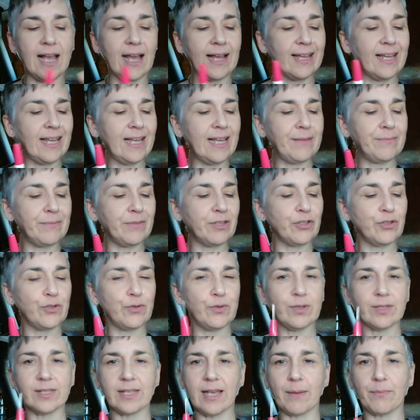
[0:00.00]
I keep the
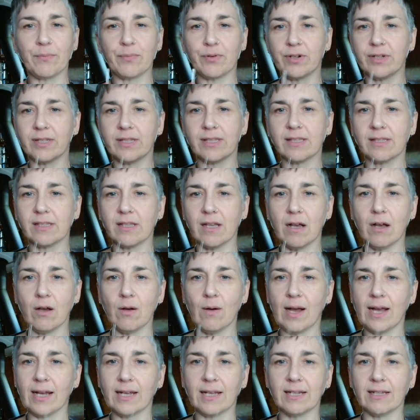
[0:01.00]
2 separate so
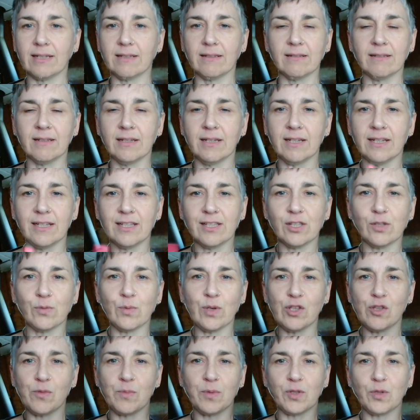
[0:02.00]
I can
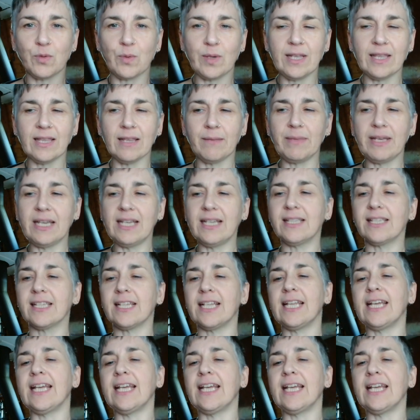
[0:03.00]
switch between them easily.